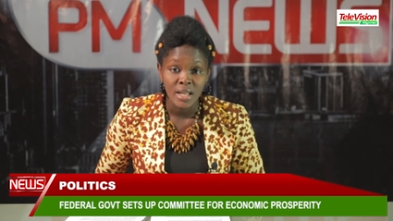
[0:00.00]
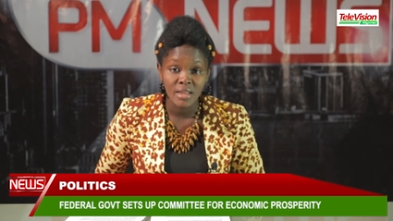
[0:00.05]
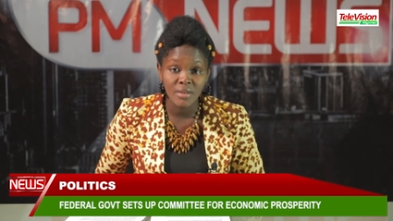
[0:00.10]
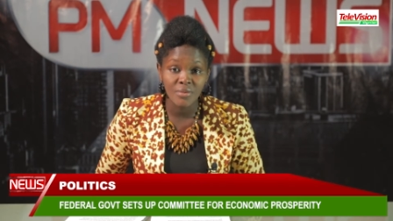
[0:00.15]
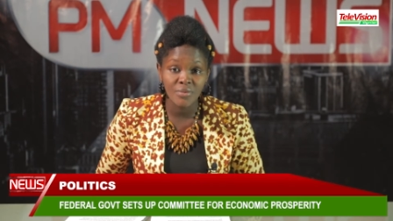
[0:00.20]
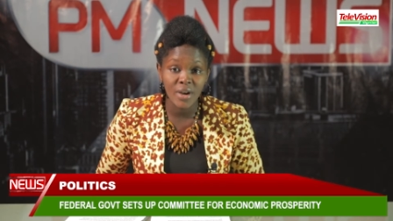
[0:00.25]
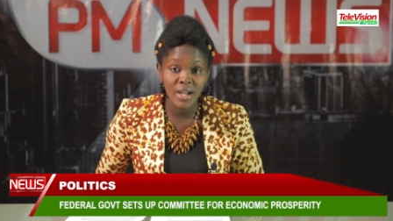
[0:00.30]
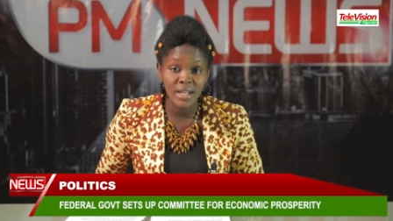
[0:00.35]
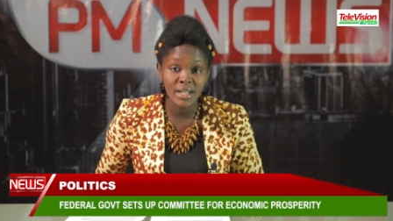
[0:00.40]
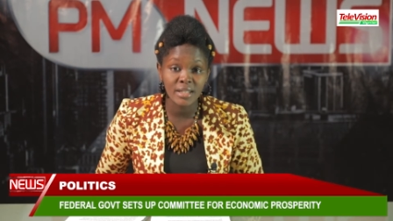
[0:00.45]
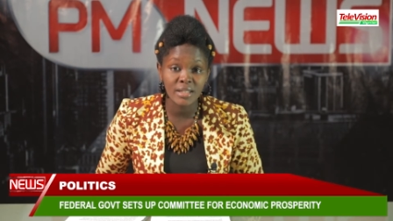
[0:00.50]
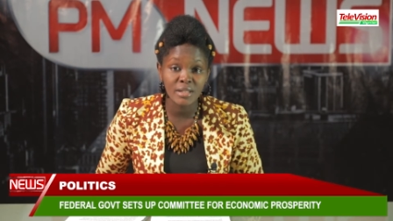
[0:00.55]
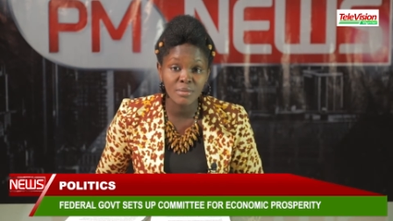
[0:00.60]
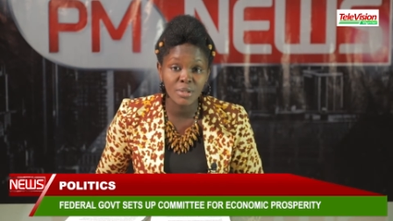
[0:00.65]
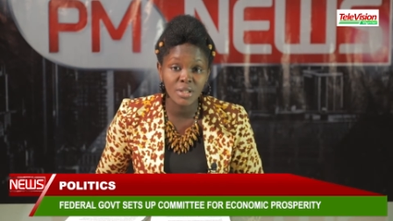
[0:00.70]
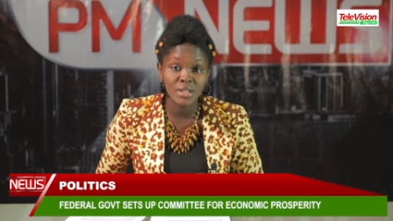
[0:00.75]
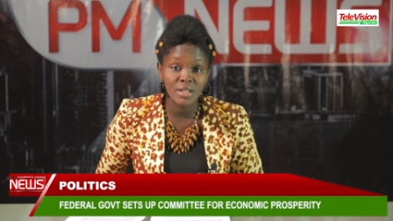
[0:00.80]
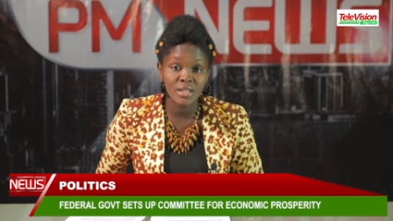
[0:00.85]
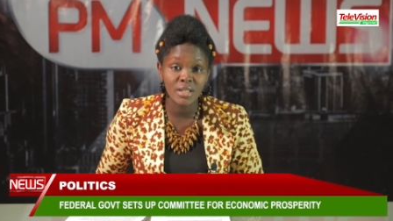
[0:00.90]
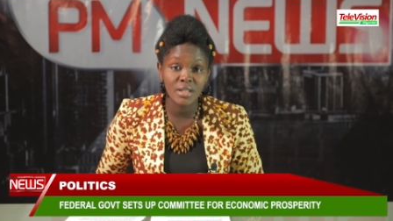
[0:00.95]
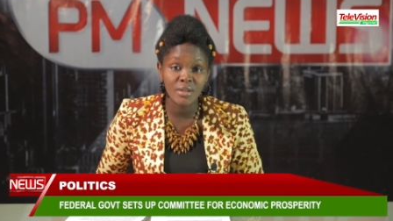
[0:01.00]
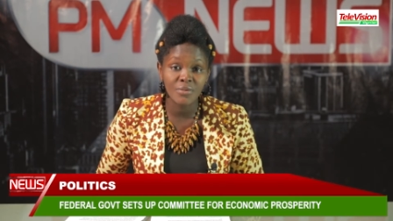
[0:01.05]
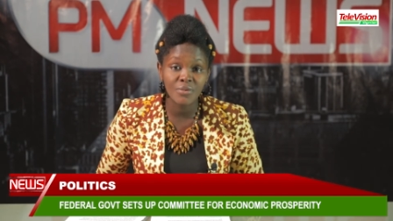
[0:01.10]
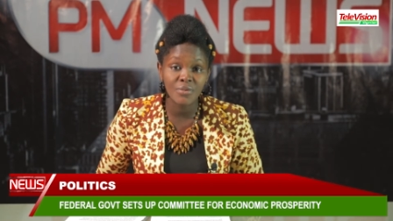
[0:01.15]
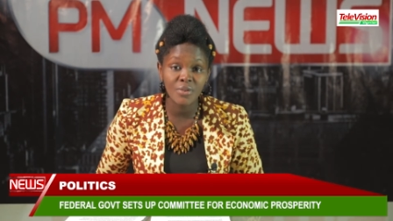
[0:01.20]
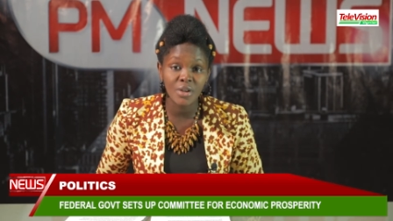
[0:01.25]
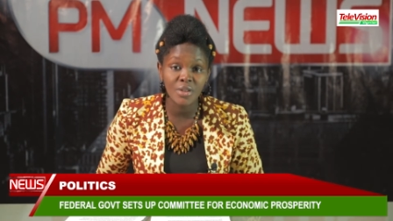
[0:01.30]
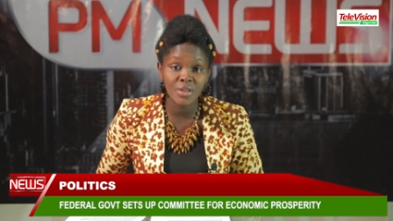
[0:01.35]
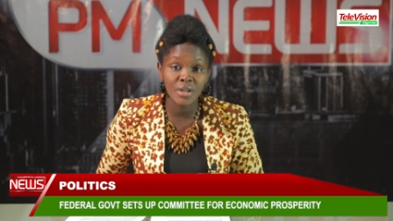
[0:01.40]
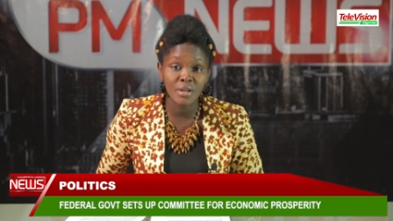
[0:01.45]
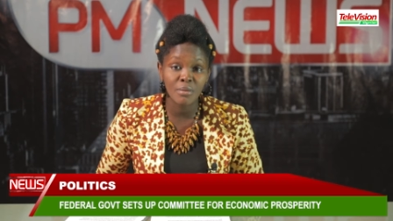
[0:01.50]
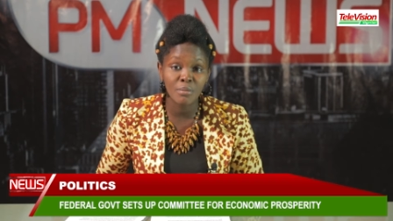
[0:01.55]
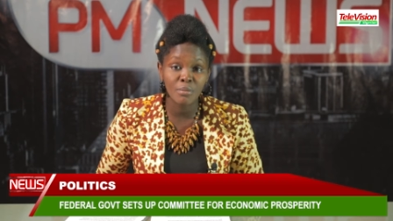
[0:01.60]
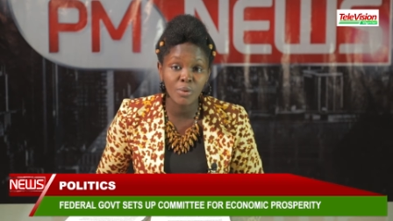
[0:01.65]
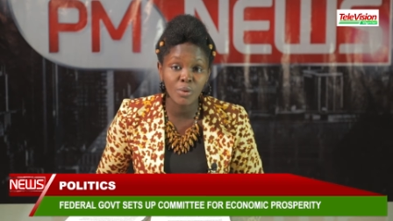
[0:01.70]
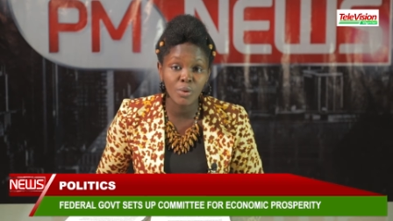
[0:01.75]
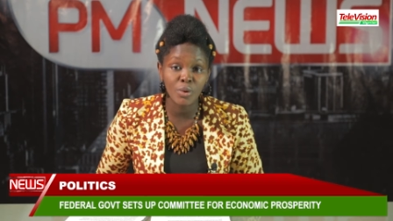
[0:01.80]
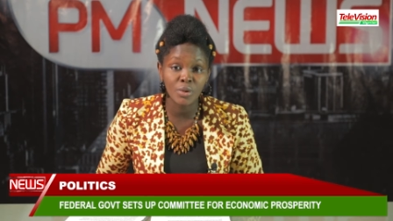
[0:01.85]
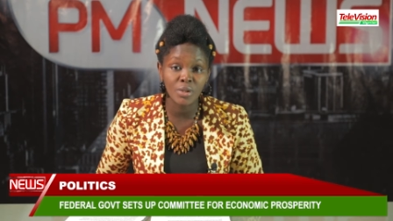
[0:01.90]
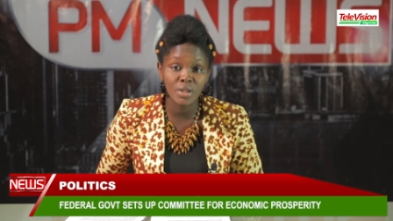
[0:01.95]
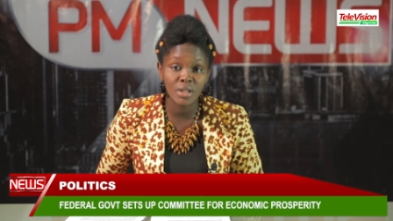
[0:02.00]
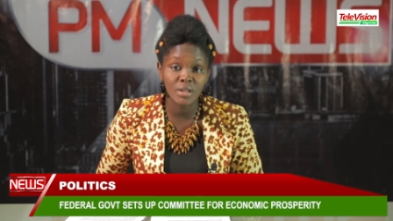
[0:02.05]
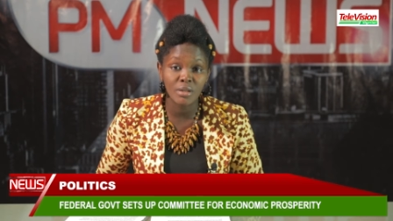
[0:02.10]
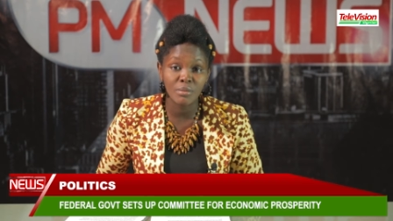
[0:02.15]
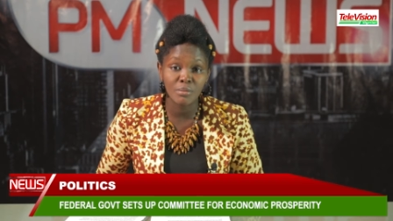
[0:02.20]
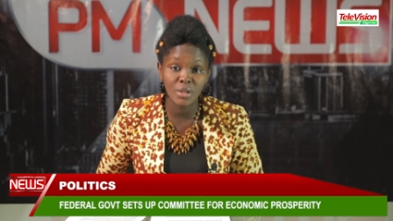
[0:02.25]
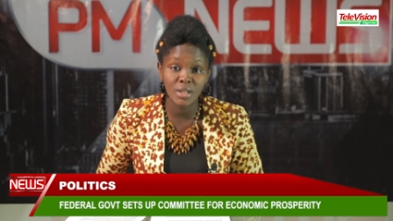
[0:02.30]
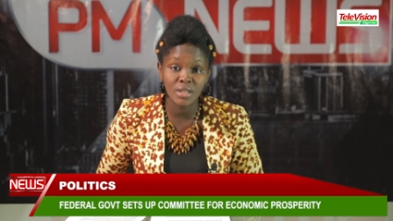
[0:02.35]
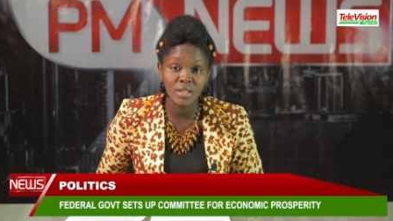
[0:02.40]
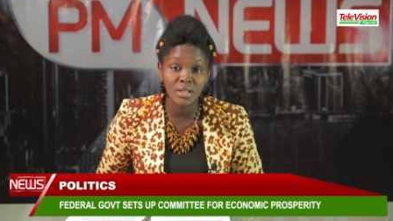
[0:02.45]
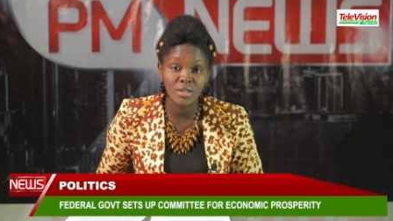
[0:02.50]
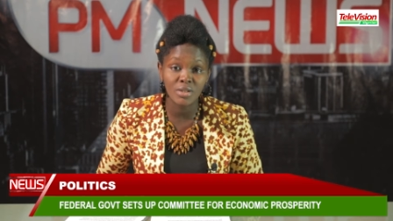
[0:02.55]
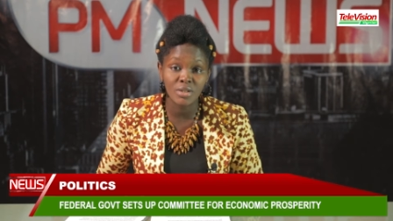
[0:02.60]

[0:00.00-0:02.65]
the Finance Minister further implored the committee